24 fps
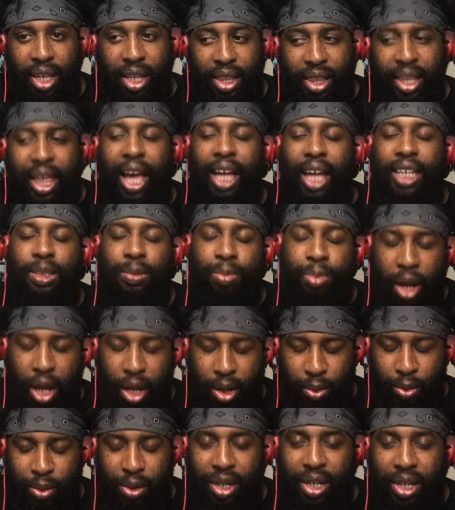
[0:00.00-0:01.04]
That's
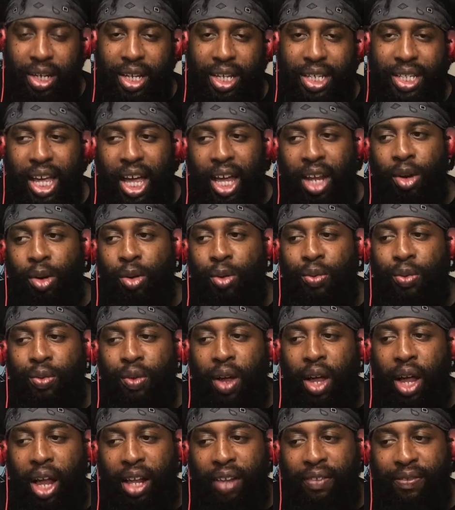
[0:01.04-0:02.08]
probably what it is. I don't.
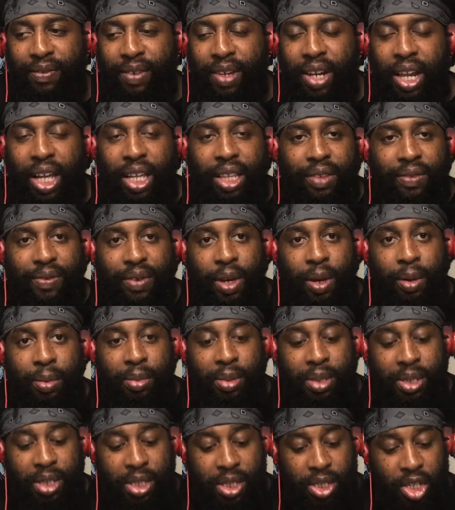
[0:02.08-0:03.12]
I feel like the film
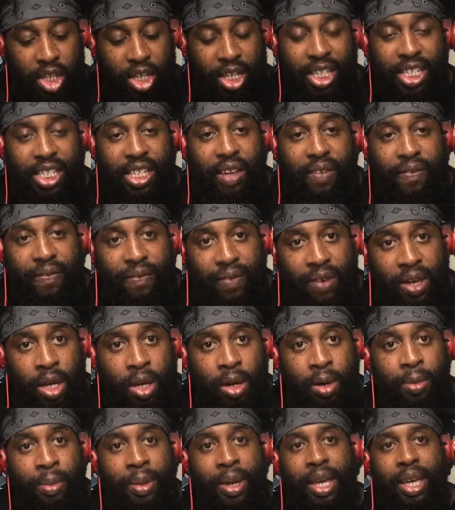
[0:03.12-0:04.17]
is good as a
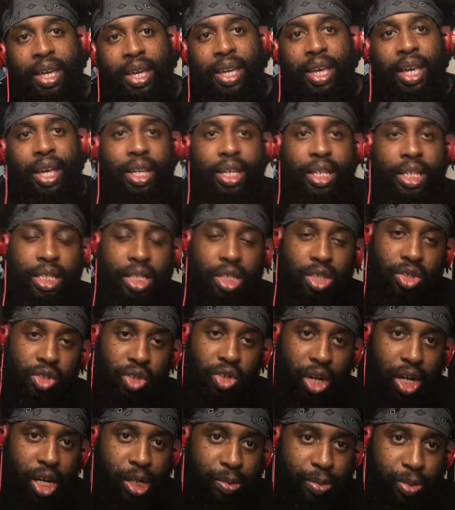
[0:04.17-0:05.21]
film, yet it doesn't
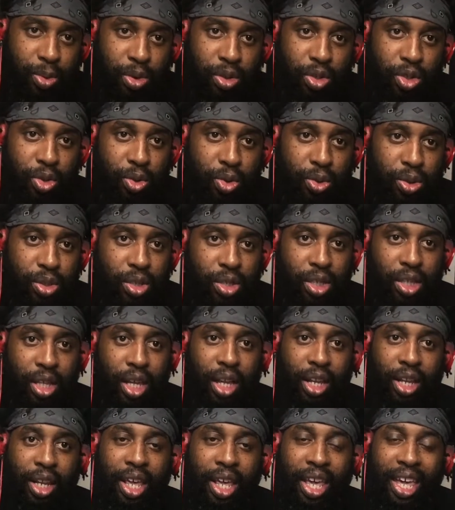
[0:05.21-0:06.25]
transport you into that
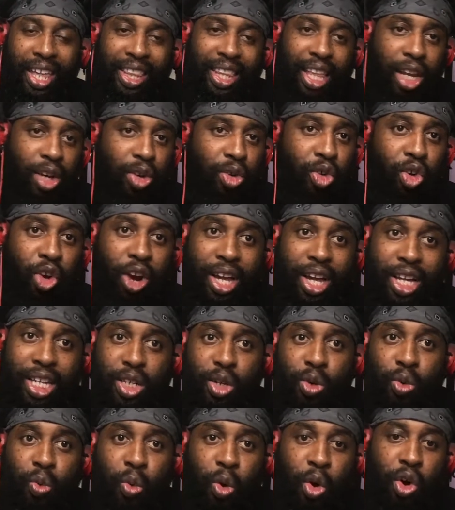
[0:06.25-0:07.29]
that crazy
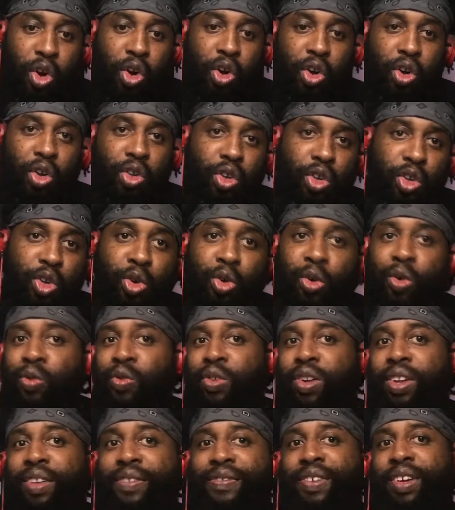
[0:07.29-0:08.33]
world, or you don't
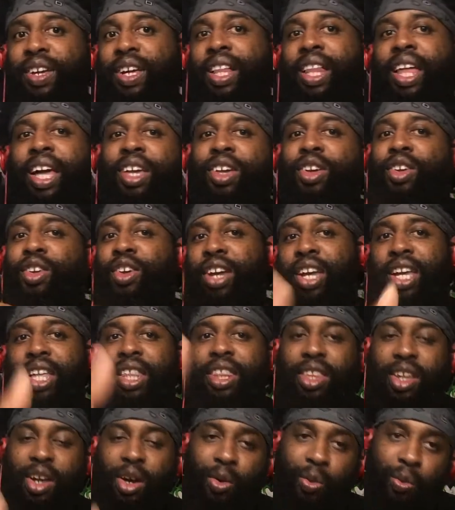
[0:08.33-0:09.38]
really feel like you're in
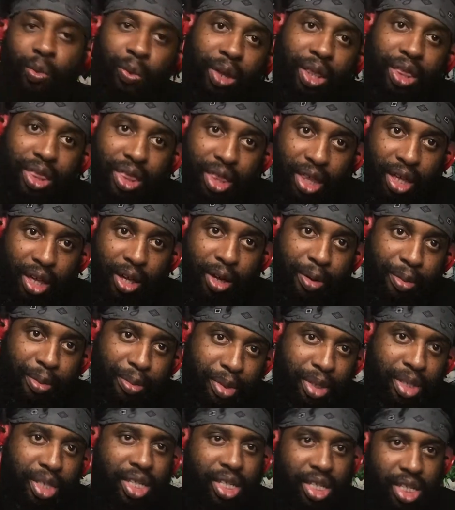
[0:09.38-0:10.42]
there with them.
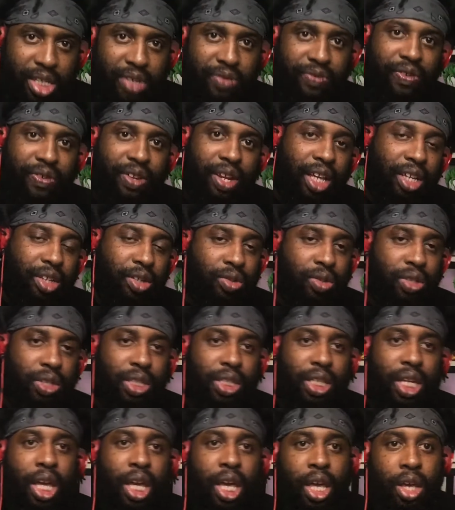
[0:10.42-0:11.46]
You just feel like you just,
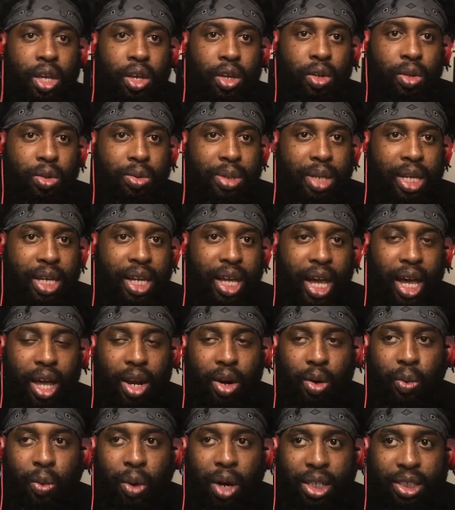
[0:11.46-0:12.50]
you know, they kind
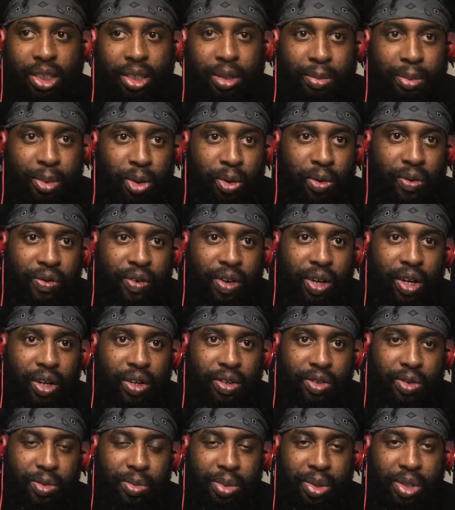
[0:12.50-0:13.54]
of watching a movie or
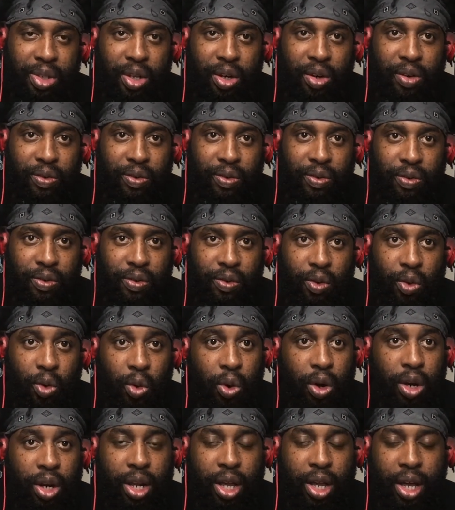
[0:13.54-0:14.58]
some stuff
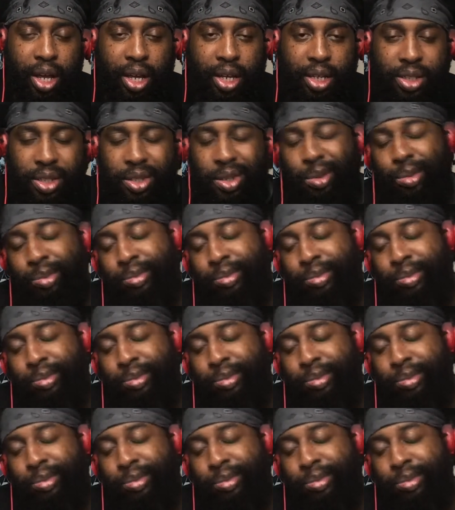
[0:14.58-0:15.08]
going down. So,